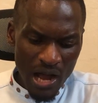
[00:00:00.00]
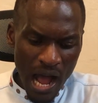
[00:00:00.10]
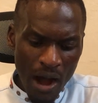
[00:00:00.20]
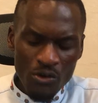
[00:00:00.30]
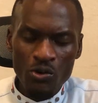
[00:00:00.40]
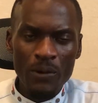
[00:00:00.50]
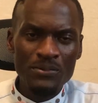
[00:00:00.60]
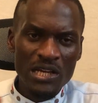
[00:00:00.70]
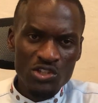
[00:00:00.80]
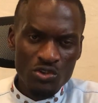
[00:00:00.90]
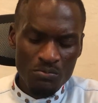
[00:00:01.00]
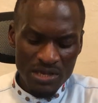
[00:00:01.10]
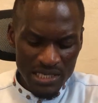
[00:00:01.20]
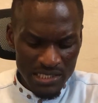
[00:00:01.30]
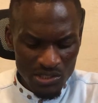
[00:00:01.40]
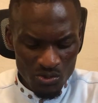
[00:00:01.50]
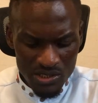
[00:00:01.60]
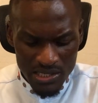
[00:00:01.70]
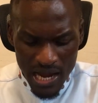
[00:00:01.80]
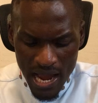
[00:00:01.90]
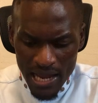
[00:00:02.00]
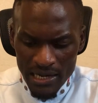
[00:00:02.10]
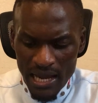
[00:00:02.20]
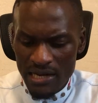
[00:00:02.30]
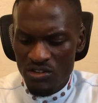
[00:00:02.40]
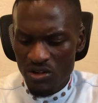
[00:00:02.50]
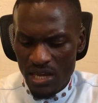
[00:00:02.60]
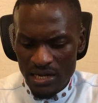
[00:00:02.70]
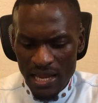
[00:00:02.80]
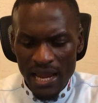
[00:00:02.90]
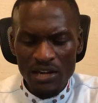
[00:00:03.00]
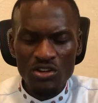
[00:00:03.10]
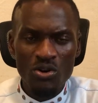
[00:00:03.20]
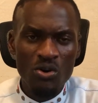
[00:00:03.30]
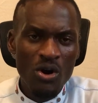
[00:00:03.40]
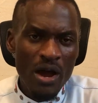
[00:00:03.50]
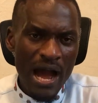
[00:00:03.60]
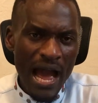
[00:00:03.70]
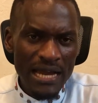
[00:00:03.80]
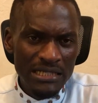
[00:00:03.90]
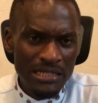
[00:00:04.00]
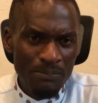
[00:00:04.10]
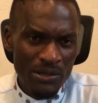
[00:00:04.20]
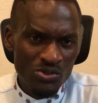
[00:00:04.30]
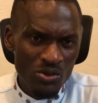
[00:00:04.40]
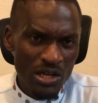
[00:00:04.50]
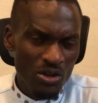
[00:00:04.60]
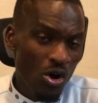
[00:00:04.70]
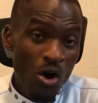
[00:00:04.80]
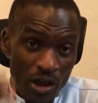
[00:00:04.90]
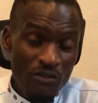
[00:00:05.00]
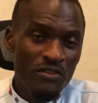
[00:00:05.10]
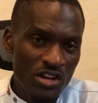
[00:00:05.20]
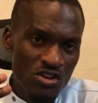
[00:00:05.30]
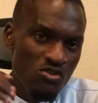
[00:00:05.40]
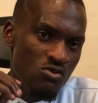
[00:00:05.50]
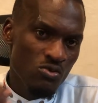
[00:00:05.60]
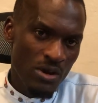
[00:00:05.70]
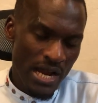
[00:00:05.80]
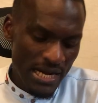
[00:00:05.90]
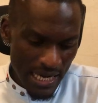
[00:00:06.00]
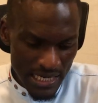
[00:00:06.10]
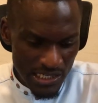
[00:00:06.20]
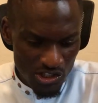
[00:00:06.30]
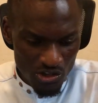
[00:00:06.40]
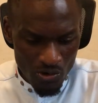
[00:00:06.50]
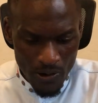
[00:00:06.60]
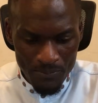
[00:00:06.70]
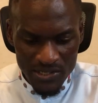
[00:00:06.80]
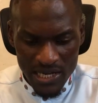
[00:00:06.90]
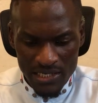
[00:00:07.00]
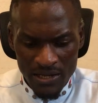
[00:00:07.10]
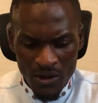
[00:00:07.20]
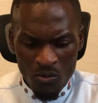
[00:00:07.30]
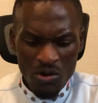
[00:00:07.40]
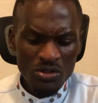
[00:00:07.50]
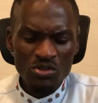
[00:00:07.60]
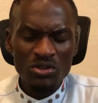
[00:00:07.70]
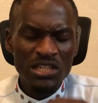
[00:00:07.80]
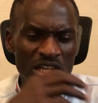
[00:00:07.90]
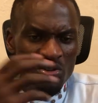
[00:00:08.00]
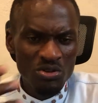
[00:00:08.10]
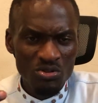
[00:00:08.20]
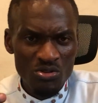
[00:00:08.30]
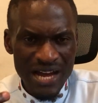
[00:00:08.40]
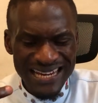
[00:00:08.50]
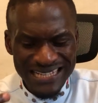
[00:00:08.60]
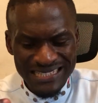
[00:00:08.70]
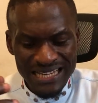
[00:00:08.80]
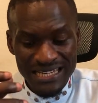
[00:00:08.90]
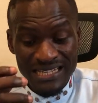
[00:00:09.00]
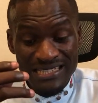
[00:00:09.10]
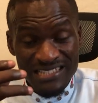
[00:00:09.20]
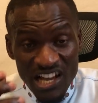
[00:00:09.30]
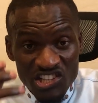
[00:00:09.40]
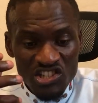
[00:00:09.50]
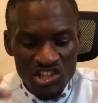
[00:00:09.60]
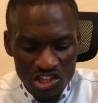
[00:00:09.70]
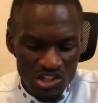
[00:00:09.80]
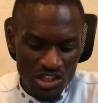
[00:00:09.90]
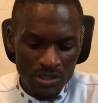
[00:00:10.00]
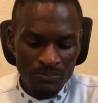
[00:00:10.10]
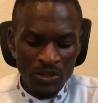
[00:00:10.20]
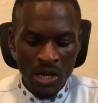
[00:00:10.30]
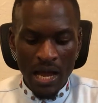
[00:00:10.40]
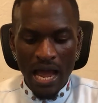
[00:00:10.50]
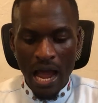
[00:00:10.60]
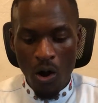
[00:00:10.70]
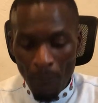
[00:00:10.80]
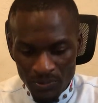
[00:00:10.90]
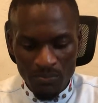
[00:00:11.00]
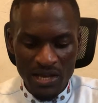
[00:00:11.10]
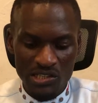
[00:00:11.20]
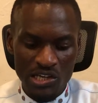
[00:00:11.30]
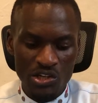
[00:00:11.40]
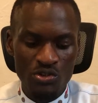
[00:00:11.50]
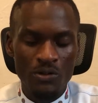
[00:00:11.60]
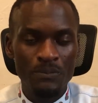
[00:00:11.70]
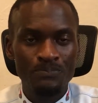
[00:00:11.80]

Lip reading: how your website should be easy to scan, and you can guide your IT personnel, or even you can edit your website. We also take you through understanding search engine optimization.